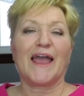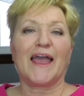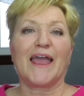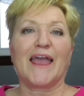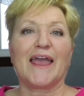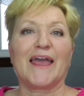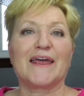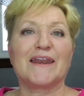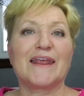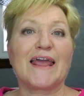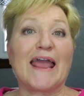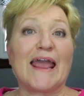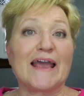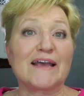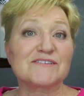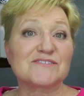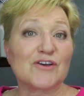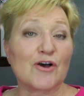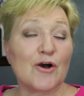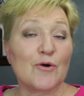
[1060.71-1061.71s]
And
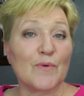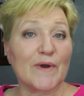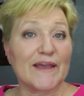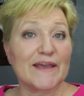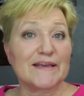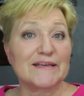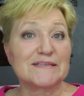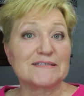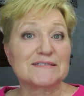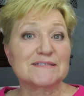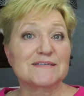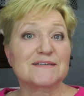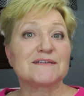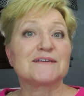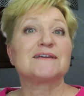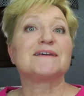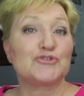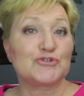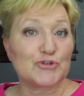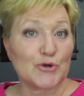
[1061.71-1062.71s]
as always,
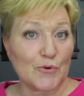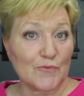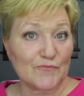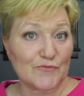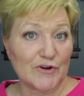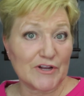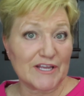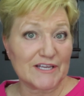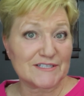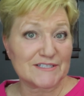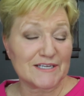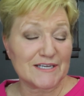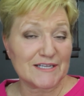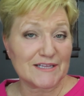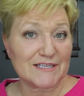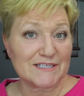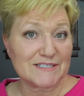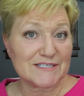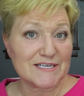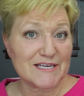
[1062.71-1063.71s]
don't forget to
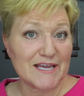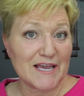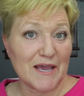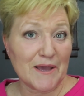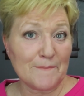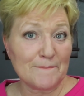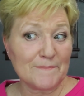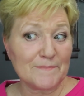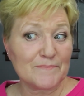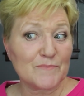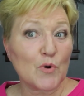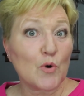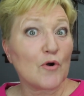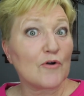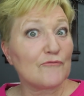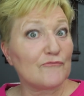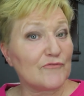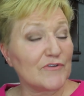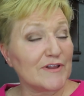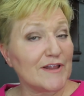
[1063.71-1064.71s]
hit the DM
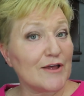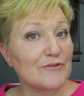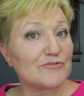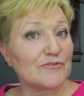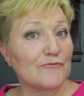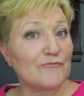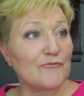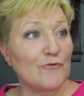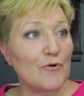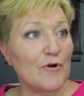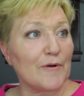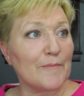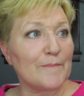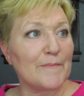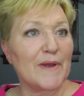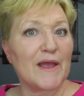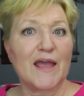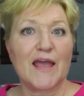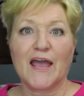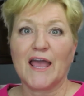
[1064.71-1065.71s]
or fill out the form.